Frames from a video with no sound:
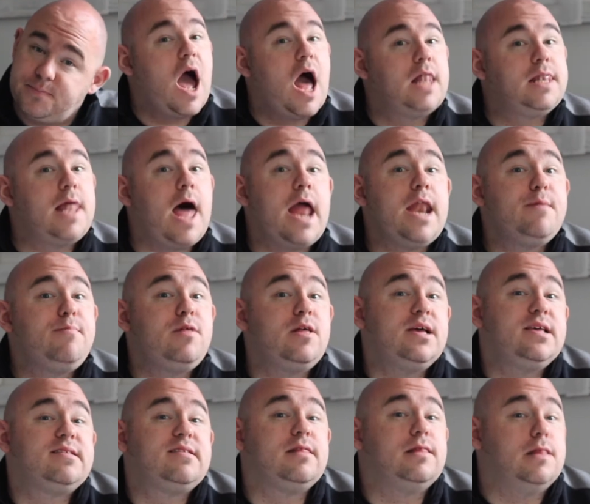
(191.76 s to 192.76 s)

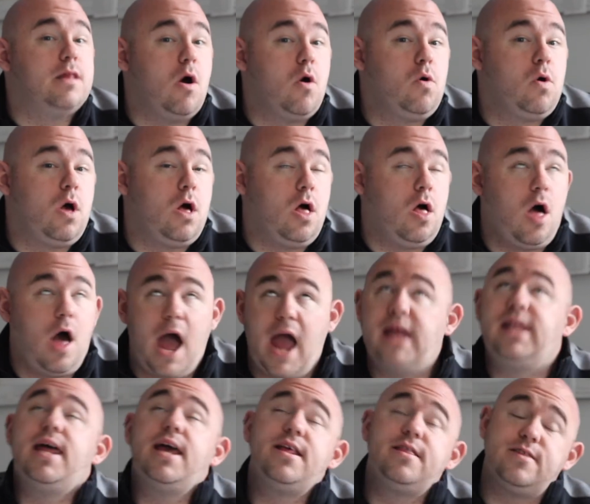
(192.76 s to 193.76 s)
Alignable is local.
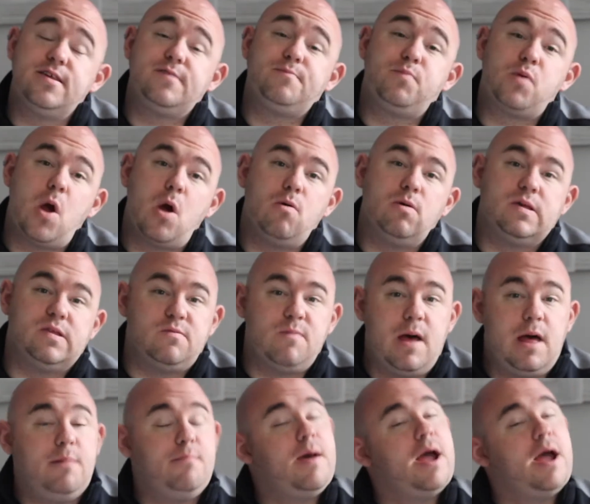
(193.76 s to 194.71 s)
I like this pro as well.